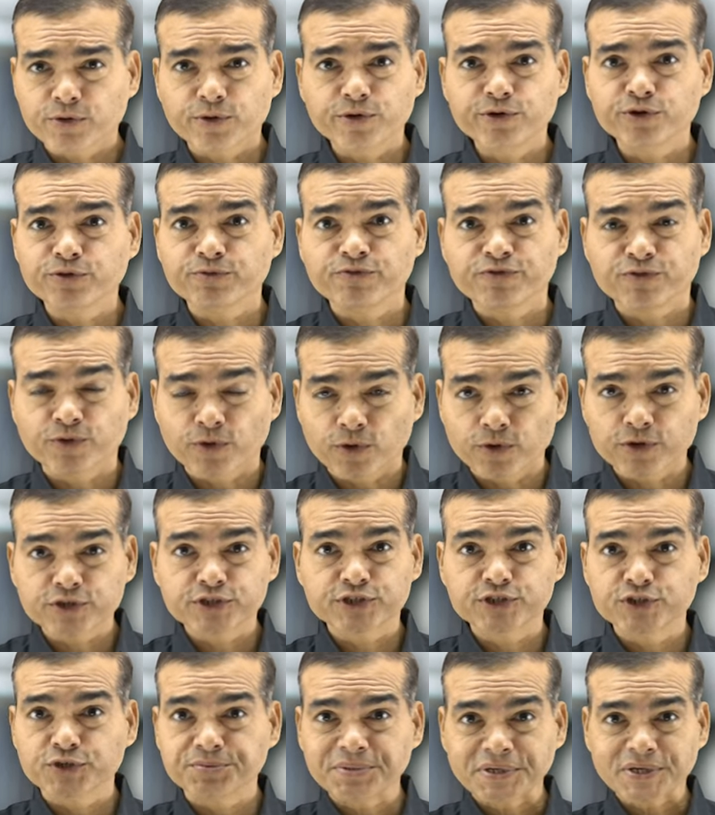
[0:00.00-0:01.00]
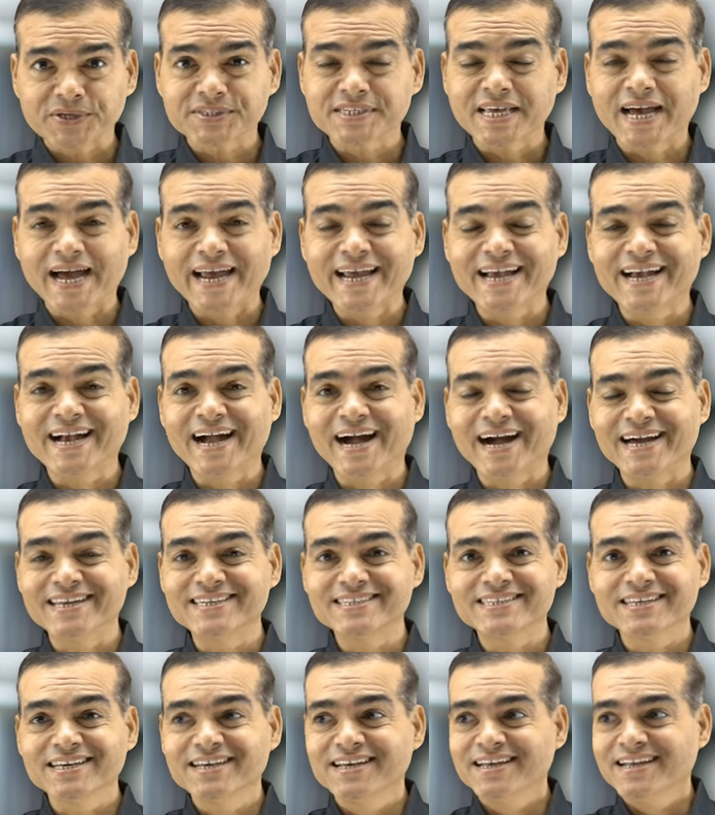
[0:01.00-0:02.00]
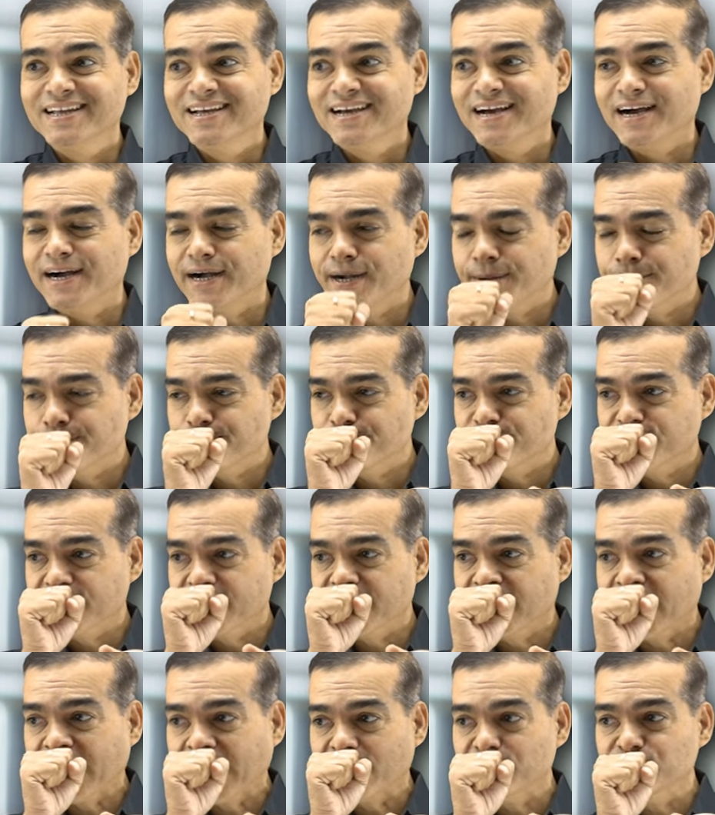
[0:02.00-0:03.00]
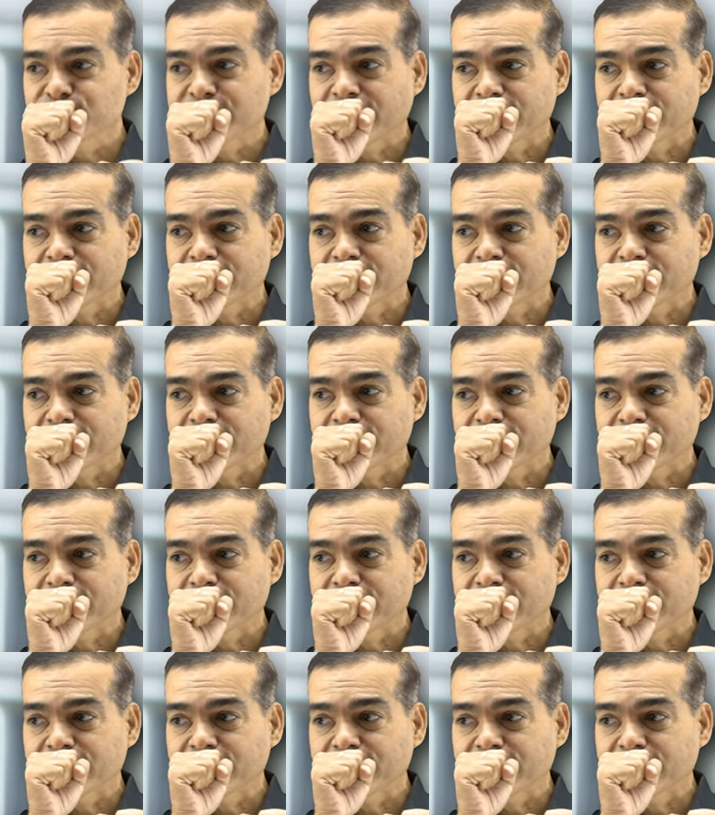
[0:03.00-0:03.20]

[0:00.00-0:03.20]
going to force you because I can't have